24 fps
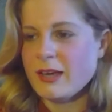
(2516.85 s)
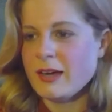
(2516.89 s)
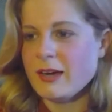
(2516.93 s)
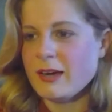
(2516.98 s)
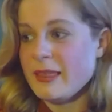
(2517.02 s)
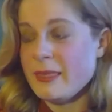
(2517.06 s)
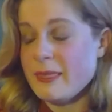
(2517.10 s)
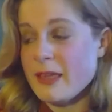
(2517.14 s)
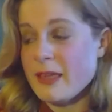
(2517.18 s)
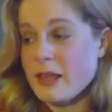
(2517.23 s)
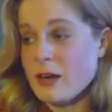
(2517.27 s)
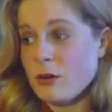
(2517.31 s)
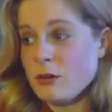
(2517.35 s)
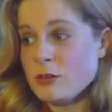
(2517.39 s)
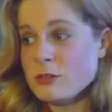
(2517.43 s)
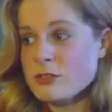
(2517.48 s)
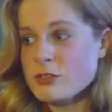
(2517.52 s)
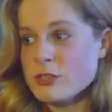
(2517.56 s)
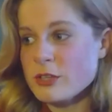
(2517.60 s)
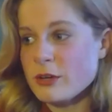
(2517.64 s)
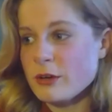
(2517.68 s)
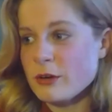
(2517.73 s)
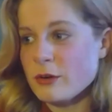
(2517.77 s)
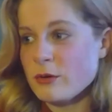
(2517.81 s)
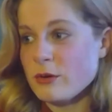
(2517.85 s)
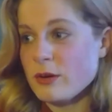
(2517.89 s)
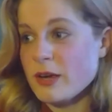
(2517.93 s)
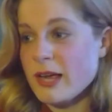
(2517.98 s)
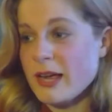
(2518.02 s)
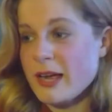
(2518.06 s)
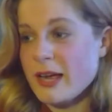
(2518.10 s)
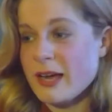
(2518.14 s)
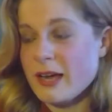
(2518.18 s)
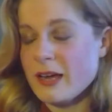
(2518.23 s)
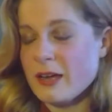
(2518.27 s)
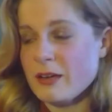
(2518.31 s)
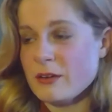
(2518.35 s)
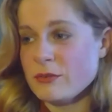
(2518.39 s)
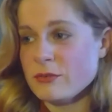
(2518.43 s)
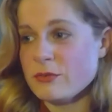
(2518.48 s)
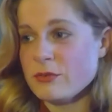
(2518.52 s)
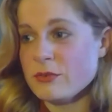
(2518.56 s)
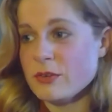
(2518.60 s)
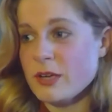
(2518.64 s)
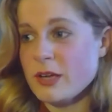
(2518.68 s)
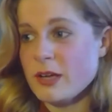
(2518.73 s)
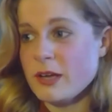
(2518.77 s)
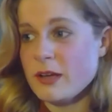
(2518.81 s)
And then also
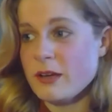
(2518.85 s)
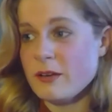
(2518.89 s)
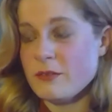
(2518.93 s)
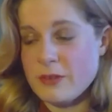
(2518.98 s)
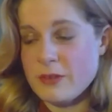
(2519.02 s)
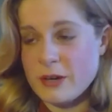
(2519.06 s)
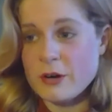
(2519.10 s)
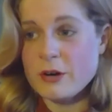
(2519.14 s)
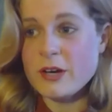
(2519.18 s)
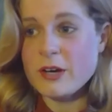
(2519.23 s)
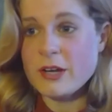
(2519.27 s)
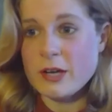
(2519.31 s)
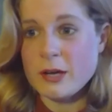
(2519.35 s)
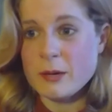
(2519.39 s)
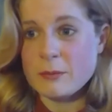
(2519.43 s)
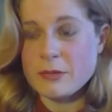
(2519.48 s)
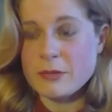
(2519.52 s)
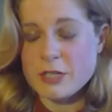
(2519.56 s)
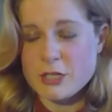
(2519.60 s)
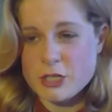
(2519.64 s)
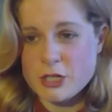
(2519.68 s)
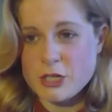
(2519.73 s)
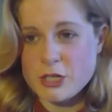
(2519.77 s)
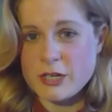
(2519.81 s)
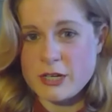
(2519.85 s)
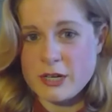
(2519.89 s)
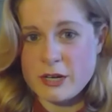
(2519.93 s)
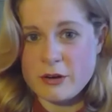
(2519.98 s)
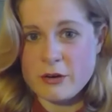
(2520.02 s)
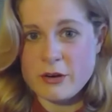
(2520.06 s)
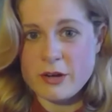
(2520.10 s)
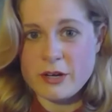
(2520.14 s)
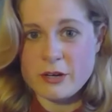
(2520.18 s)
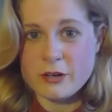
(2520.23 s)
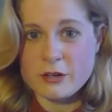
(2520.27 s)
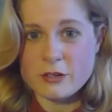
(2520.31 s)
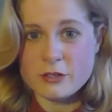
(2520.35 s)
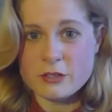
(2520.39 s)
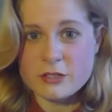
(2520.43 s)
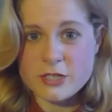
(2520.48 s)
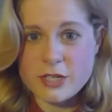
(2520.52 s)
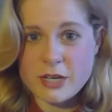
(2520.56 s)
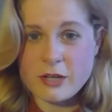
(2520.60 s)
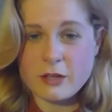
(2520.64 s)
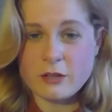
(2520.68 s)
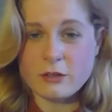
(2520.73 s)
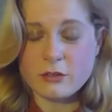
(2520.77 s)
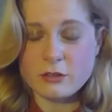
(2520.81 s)
have a very omniscient narrator
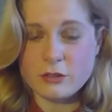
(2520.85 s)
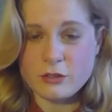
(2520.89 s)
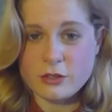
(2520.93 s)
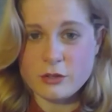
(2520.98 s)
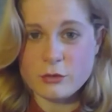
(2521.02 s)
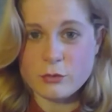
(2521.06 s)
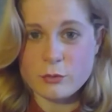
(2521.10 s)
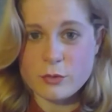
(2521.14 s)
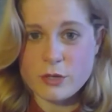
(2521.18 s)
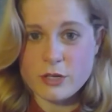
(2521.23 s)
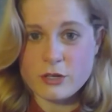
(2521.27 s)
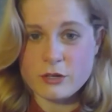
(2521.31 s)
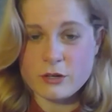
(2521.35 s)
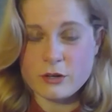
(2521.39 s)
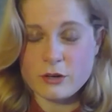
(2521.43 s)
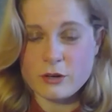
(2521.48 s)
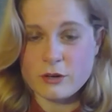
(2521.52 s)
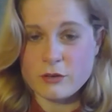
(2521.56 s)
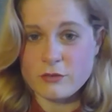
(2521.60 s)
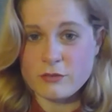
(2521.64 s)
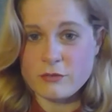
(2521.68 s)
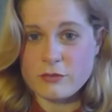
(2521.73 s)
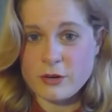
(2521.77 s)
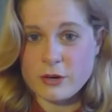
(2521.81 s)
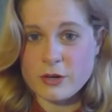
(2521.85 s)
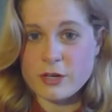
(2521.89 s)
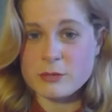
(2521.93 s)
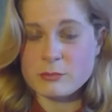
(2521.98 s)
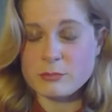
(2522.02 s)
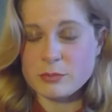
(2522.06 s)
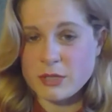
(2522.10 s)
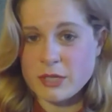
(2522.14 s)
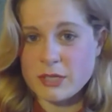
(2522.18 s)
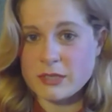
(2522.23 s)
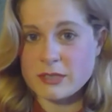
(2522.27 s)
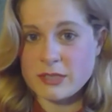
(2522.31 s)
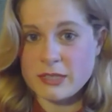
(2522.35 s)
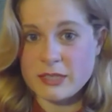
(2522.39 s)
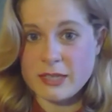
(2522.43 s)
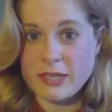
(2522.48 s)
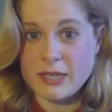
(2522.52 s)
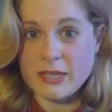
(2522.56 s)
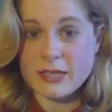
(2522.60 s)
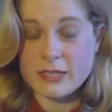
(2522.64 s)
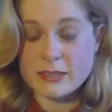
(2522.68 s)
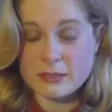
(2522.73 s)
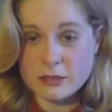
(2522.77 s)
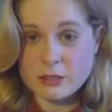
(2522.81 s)
tell the reader very bluntly,
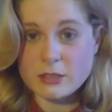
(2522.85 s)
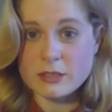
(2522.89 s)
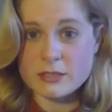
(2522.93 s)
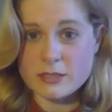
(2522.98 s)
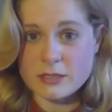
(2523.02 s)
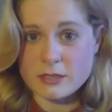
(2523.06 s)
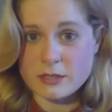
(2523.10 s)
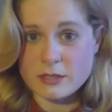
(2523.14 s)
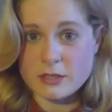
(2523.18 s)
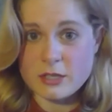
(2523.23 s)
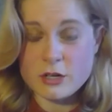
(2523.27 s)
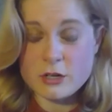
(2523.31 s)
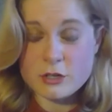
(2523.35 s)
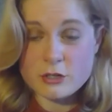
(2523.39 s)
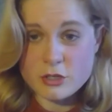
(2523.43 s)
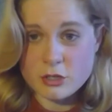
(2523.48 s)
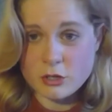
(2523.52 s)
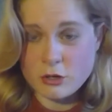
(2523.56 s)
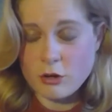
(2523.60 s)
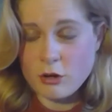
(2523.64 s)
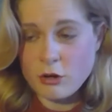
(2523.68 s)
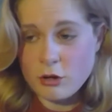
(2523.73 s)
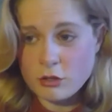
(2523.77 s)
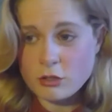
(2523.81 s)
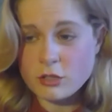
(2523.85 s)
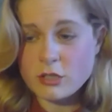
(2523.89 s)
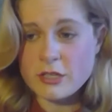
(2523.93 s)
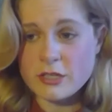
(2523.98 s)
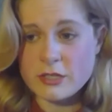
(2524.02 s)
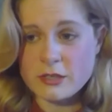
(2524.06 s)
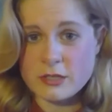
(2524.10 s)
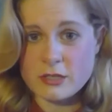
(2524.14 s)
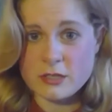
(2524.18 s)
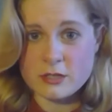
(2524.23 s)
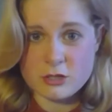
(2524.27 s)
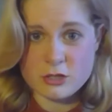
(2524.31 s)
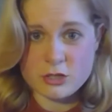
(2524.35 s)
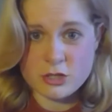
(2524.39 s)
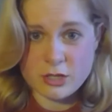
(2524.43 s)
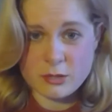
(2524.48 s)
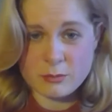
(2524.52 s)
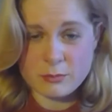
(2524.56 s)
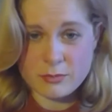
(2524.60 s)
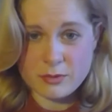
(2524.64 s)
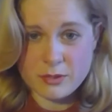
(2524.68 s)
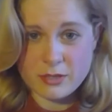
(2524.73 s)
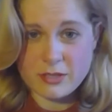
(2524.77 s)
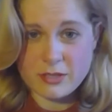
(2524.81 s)
like, listen, there's a hull in this ship,